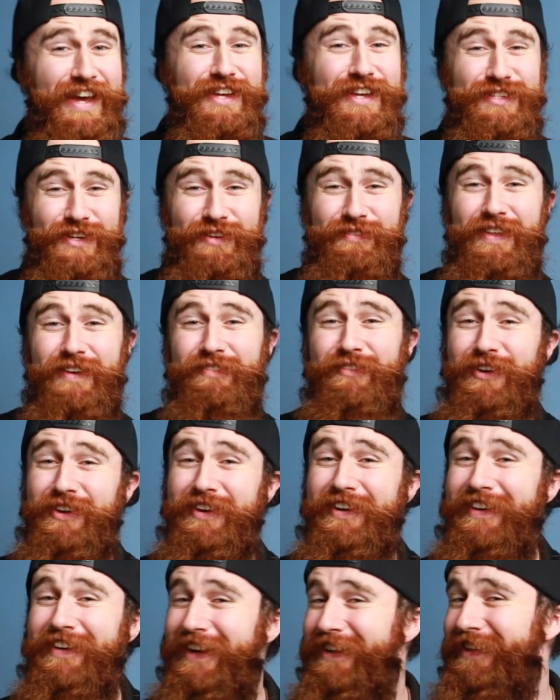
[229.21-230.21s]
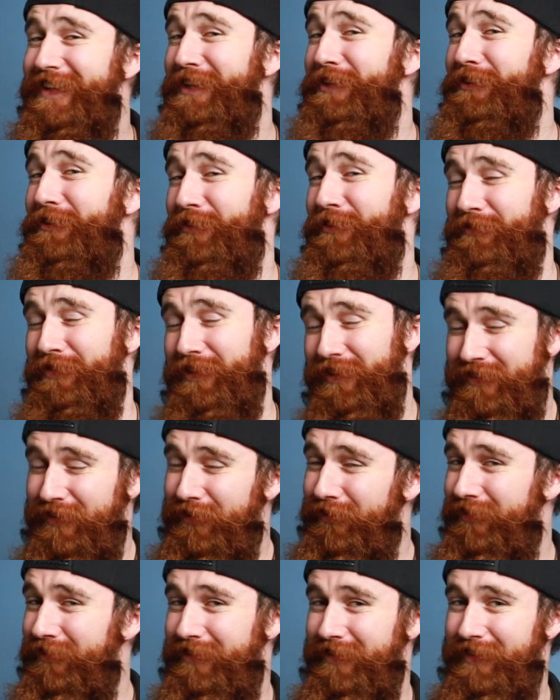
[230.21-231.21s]
So if they've got an idea of the
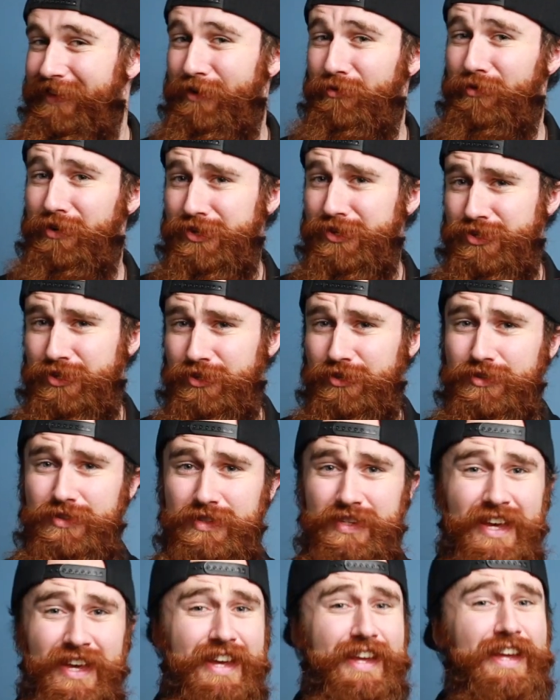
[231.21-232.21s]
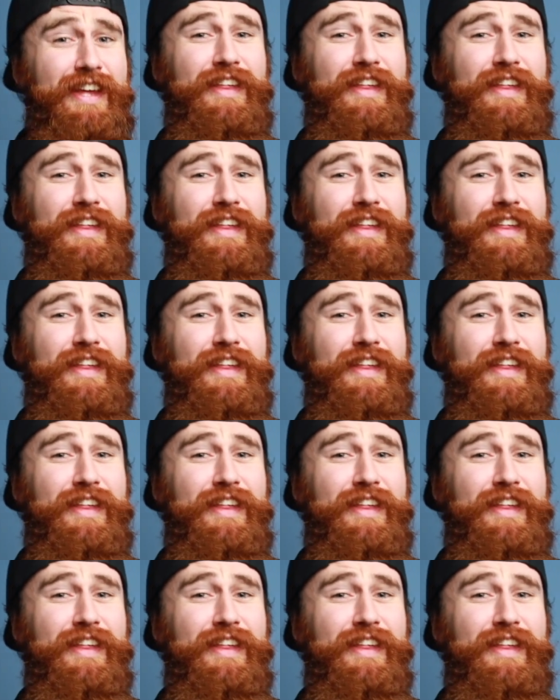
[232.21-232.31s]
songs that they want to choose,